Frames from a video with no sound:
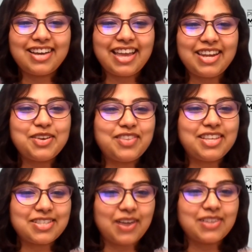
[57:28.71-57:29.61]
any of
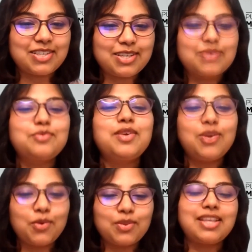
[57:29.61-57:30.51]
these answers. We
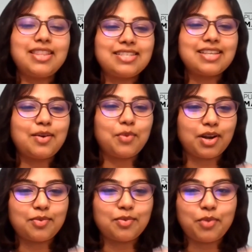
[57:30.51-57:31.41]
know that these are
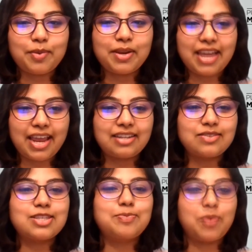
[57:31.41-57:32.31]
what we will get
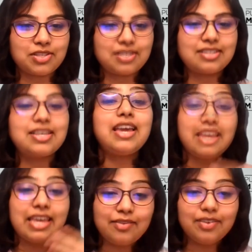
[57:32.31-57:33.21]
as responses,
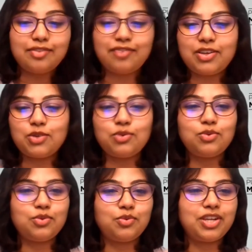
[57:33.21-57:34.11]
even if we
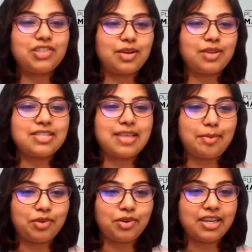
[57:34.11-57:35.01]
do reach out
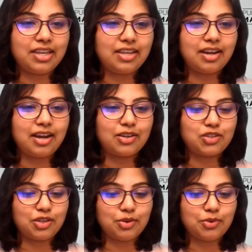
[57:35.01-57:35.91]
separately
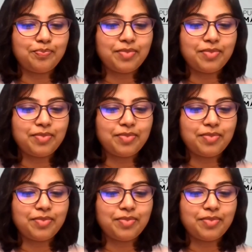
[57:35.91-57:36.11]
to you.